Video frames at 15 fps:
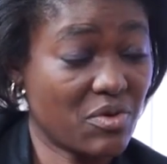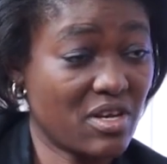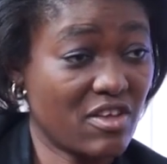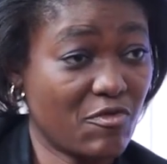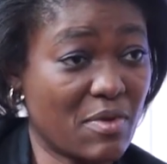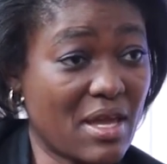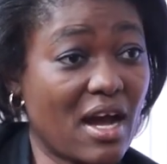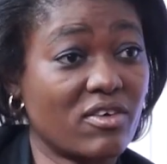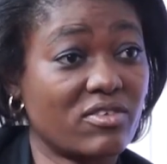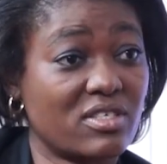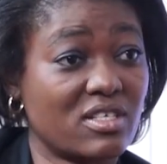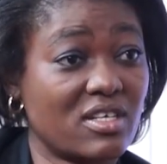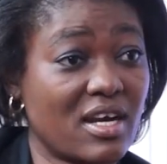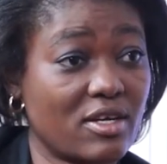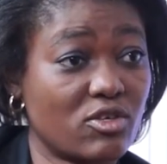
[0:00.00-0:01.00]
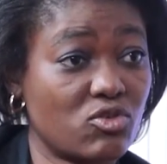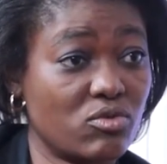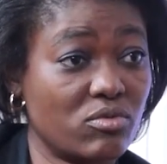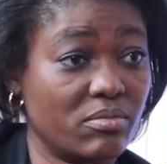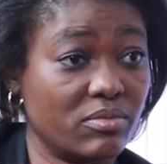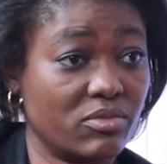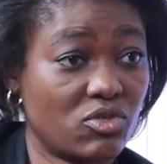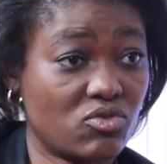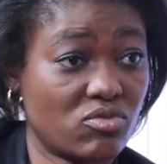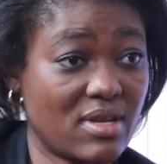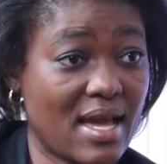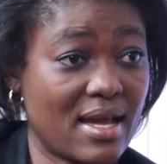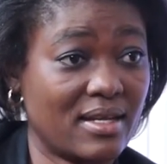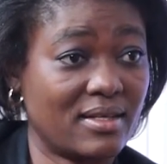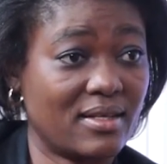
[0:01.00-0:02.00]
UNFPA. Yes. I was in Khartoum,
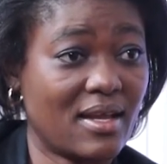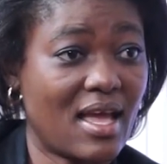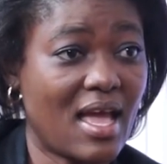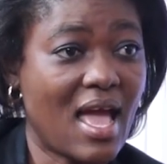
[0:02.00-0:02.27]
Sudan.